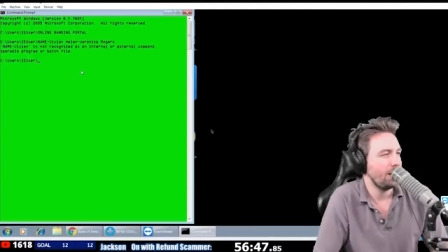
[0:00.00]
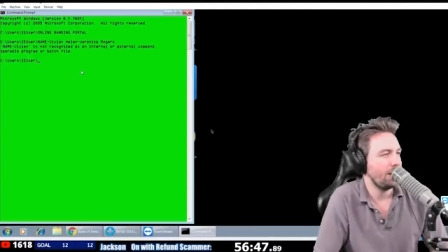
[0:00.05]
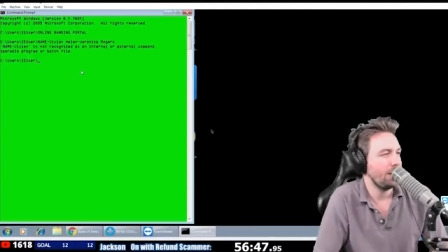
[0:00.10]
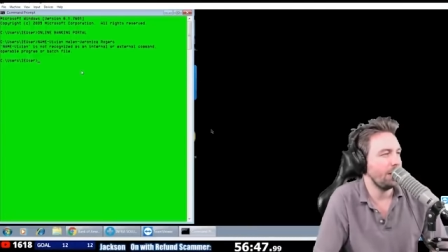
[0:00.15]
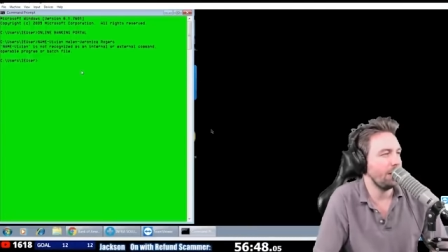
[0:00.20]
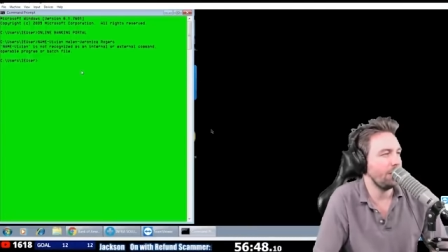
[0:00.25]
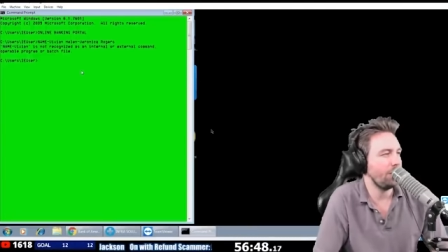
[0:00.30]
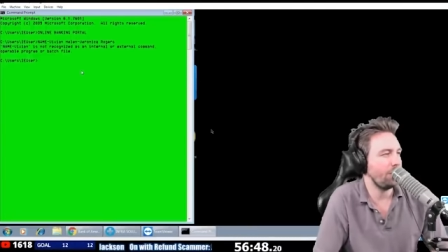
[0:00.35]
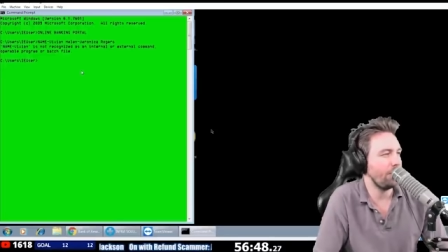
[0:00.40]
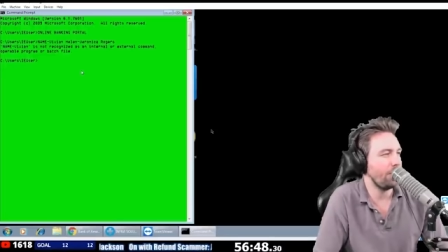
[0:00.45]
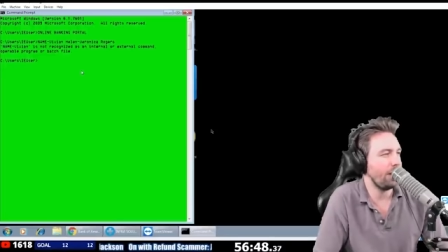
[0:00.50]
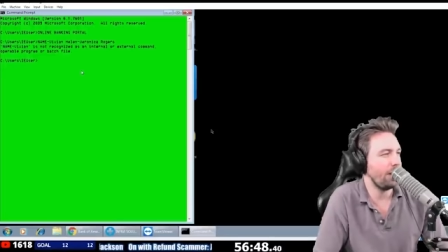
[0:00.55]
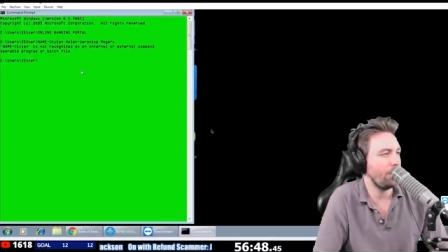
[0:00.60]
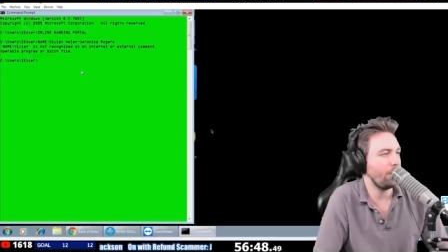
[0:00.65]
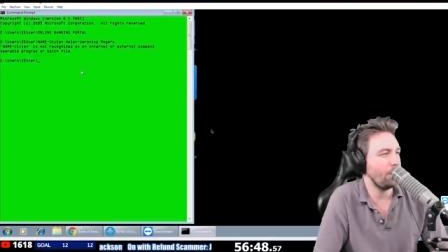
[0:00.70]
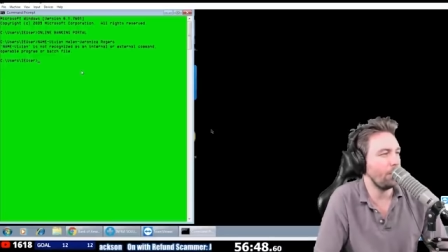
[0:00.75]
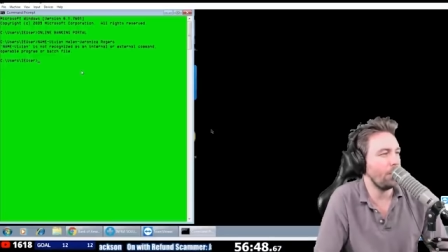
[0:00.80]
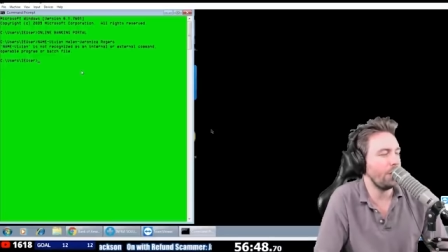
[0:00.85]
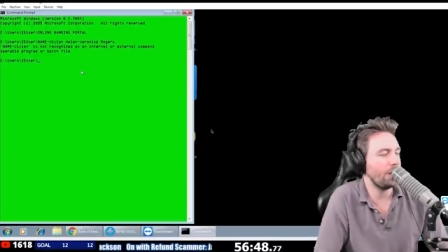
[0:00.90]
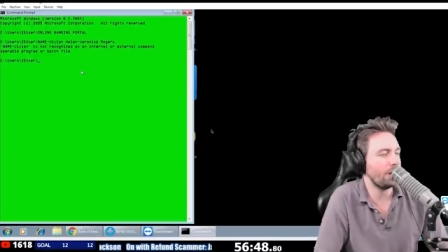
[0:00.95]
Is not
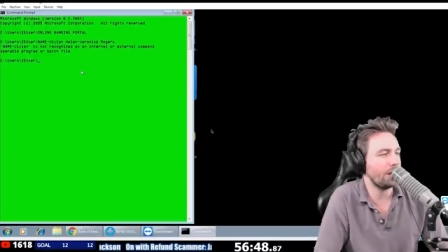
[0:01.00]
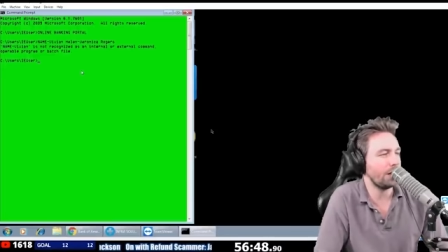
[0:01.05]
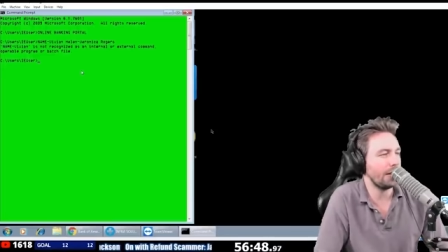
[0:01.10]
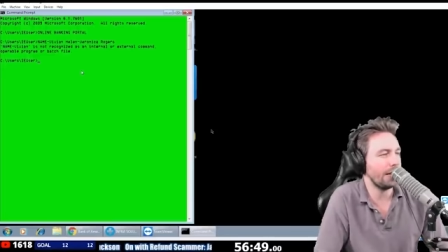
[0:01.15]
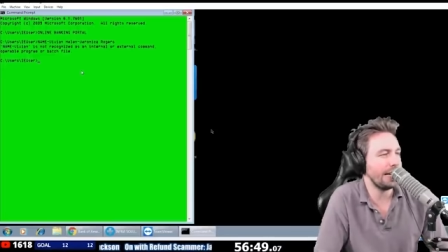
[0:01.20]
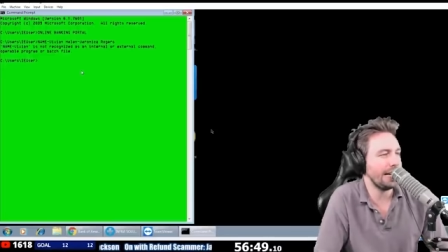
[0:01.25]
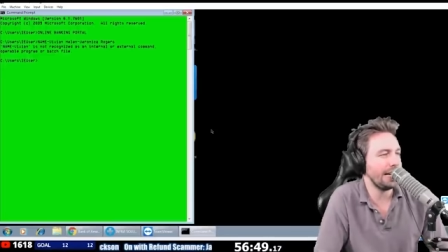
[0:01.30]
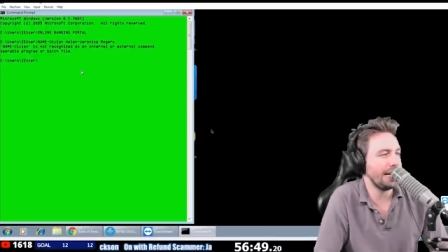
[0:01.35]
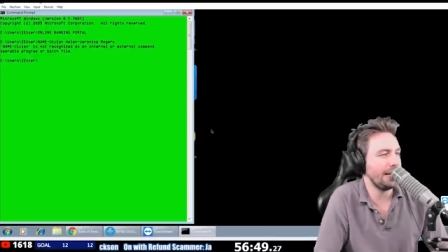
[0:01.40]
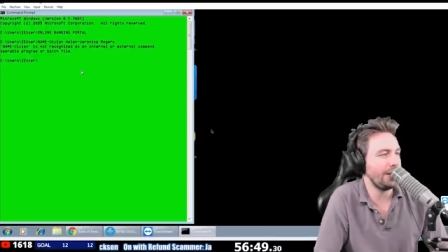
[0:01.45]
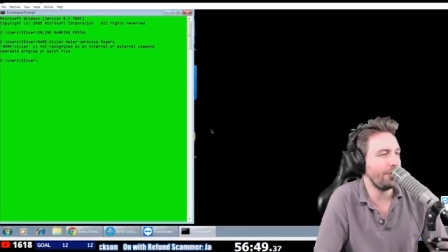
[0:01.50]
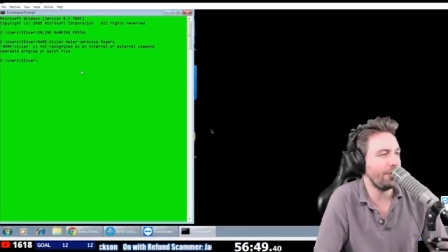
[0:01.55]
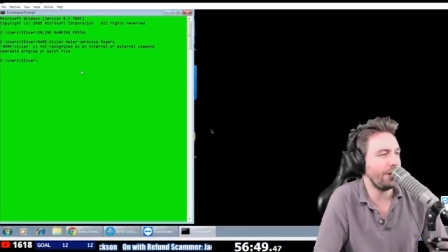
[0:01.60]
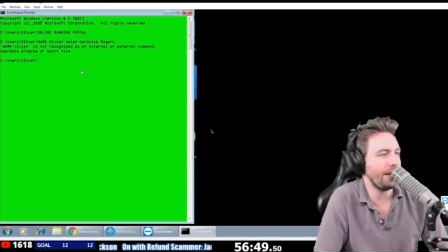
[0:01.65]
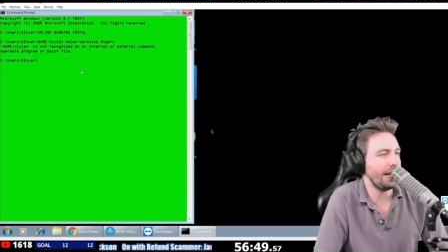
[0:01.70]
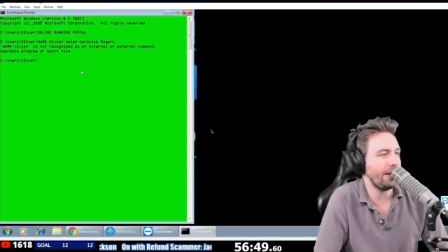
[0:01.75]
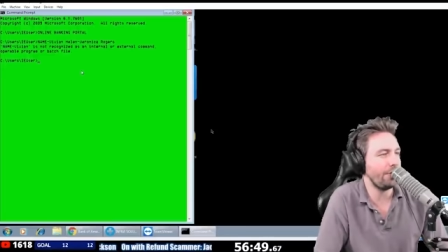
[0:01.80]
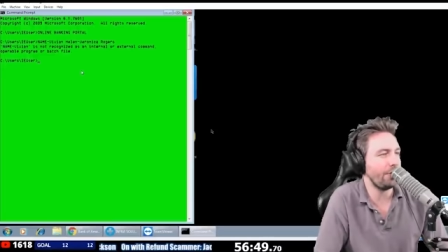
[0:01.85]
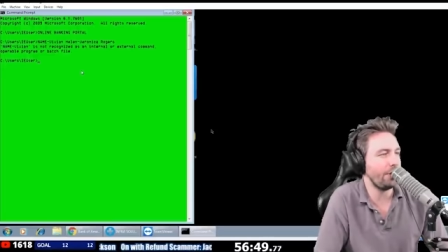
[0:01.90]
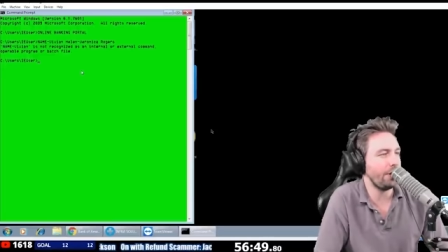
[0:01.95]
Don't recognized
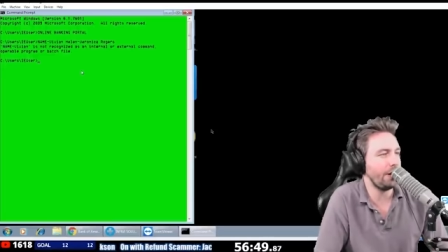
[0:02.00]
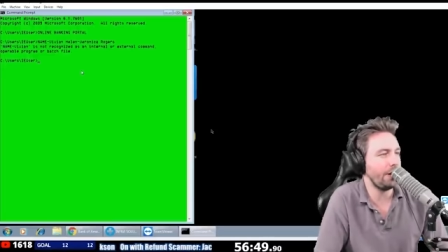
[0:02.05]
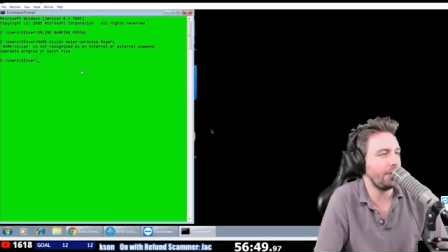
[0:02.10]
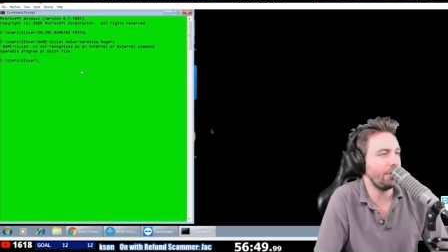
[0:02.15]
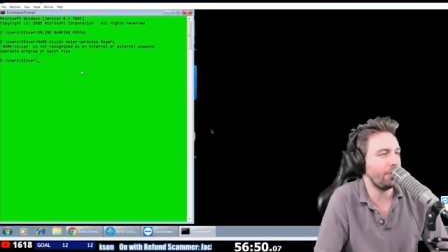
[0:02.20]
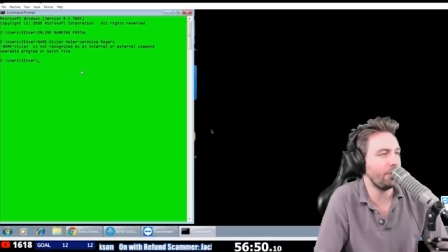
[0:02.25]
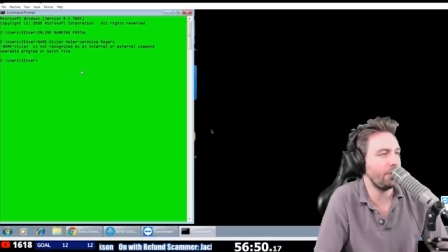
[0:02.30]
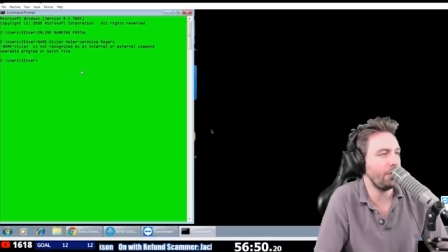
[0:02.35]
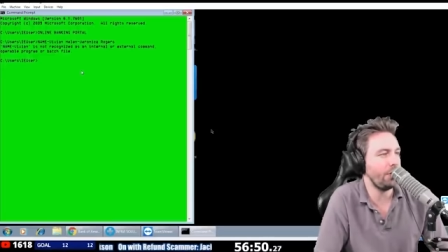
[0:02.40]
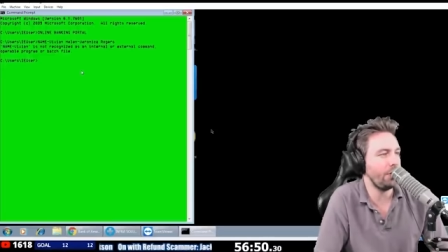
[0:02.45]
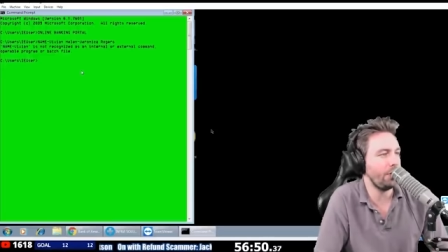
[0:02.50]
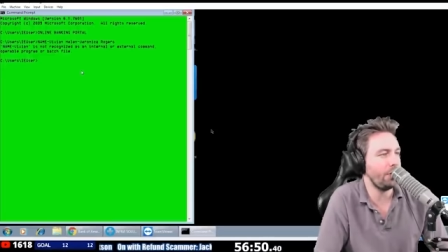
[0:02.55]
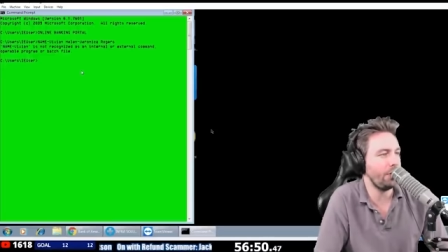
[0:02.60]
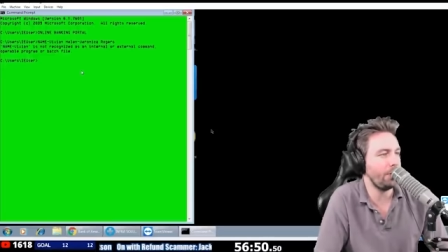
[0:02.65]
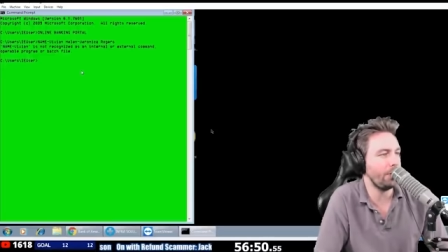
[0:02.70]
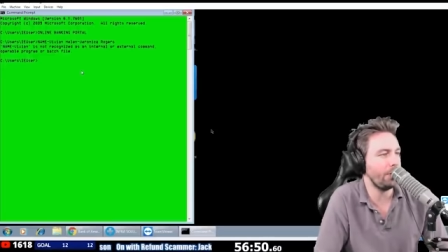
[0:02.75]
as an internal I,